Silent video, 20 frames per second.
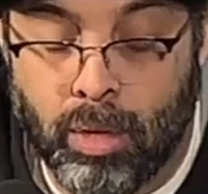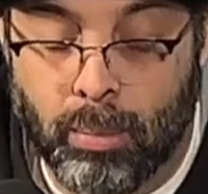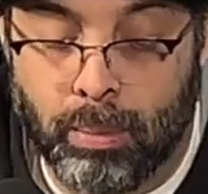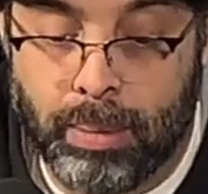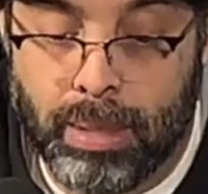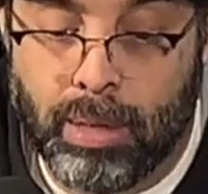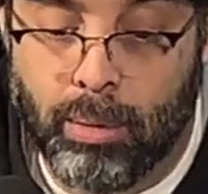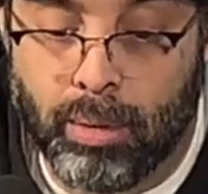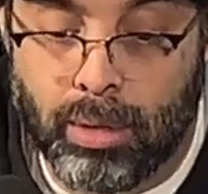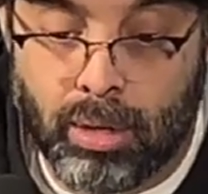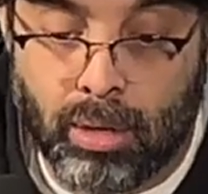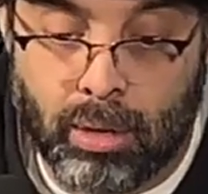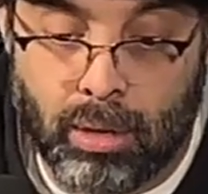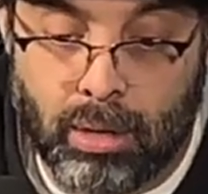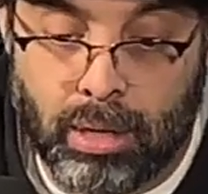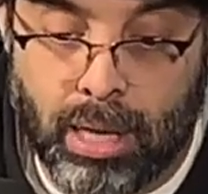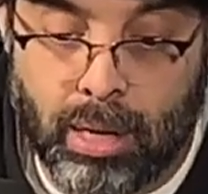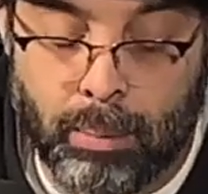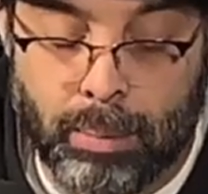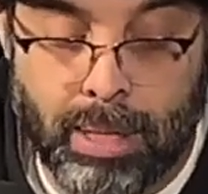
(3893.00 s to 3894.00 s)
being with
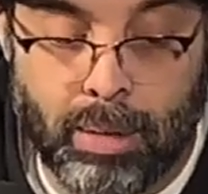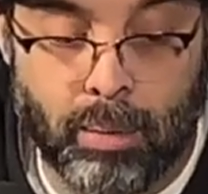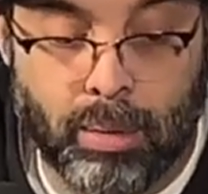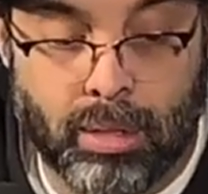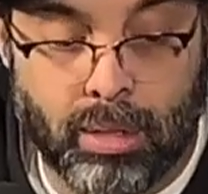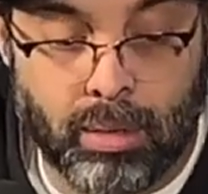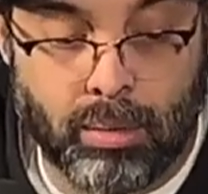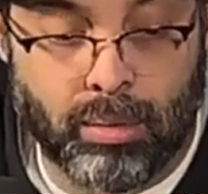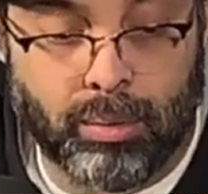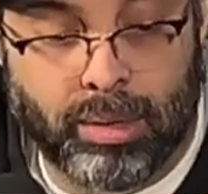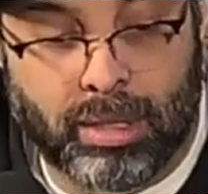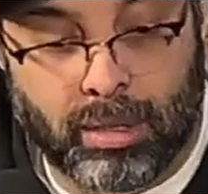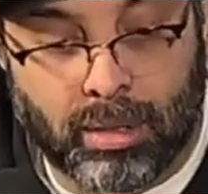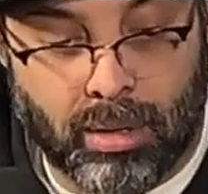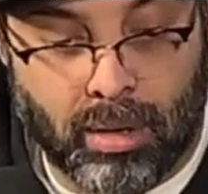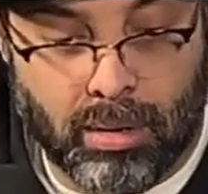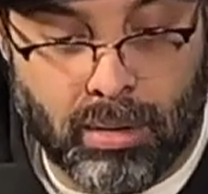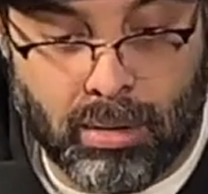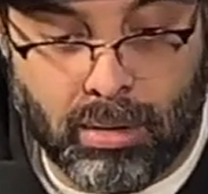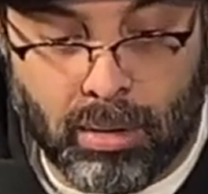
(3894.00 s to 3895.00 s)
her now, being with the
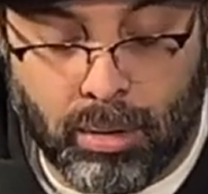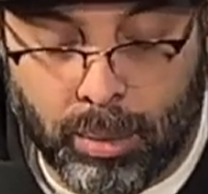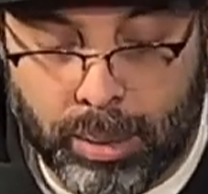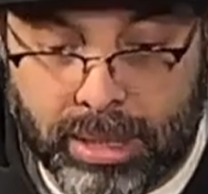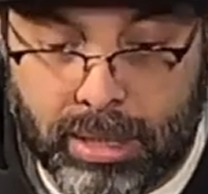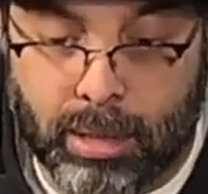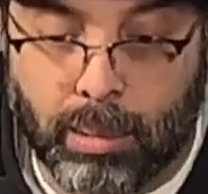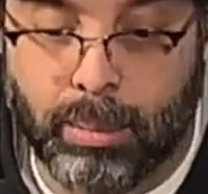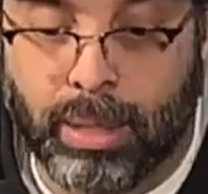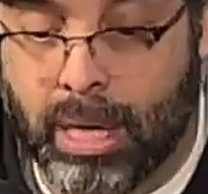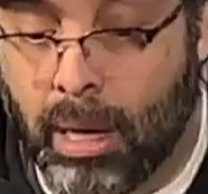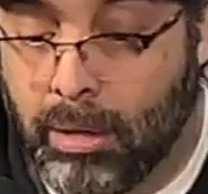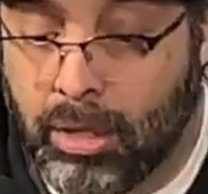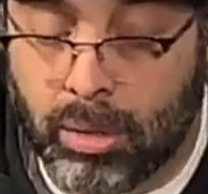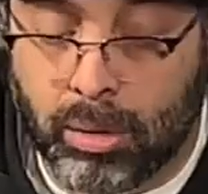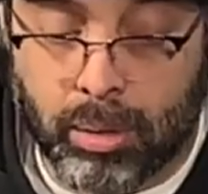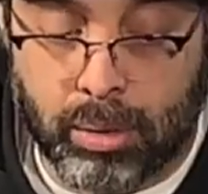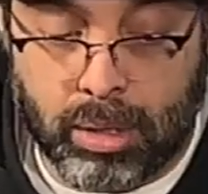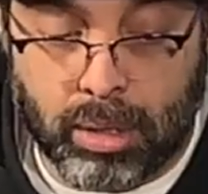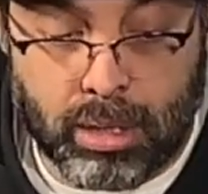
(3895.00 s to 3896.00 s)
girl or with somebody, I
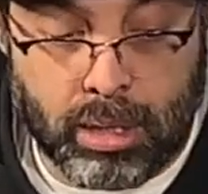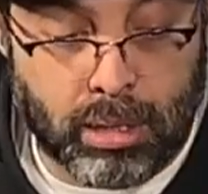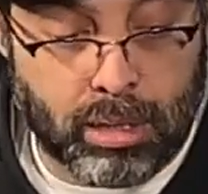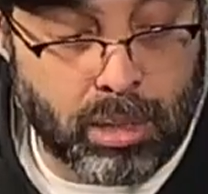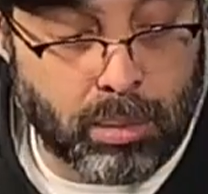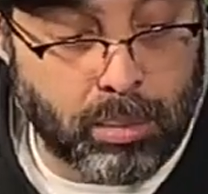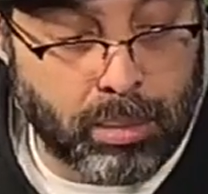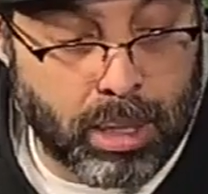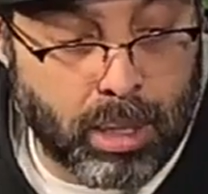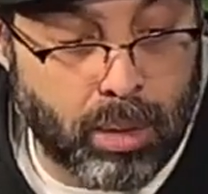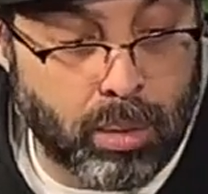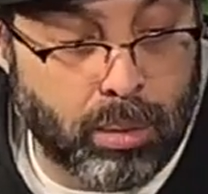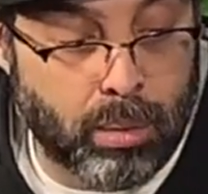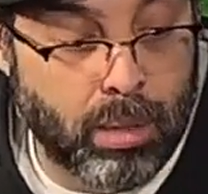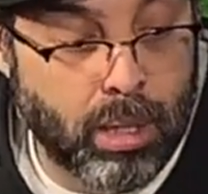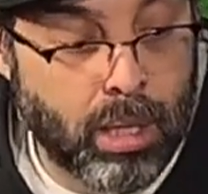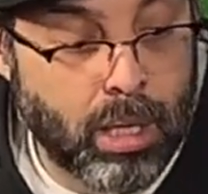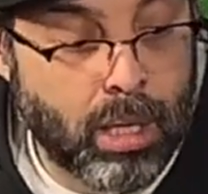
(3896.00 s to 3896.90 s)
usually always go see shit on my own.